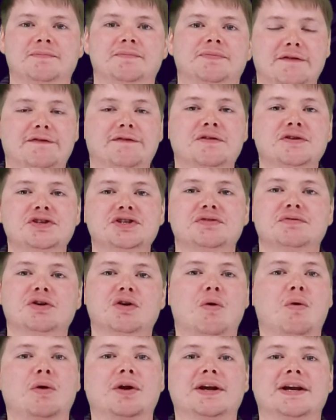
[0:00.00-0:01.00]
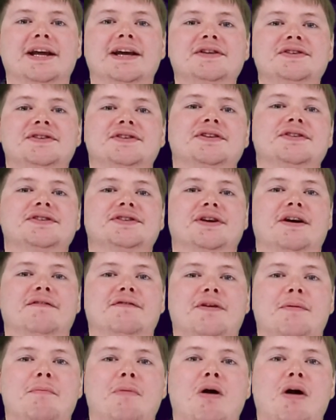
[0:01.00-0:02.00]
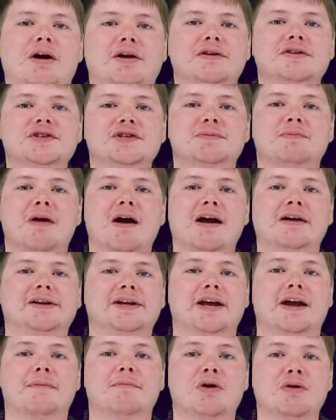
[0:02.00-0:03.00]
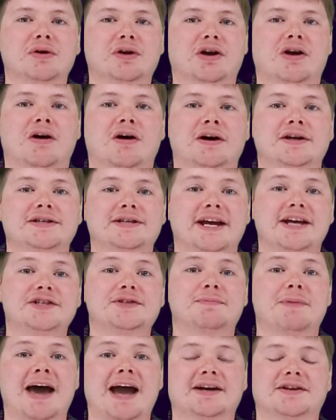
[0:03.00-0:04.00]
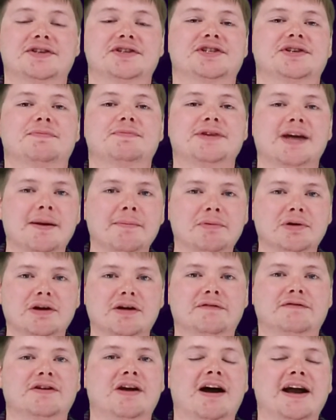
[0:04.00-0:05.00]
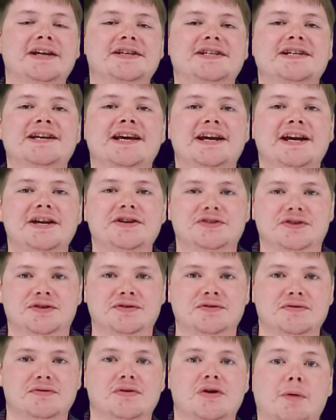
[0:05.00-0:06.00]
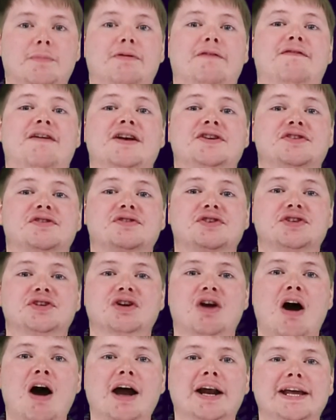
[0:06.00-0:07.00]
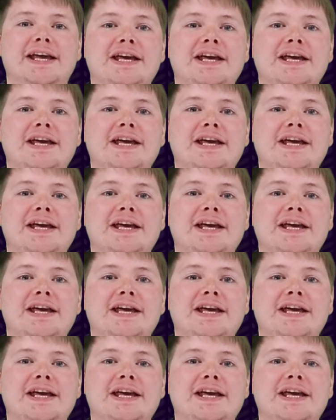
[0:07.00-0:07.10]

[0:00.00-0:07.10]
The first recorded instance of the modern smiley emoticon dates back to September of 1982, when Professor Scott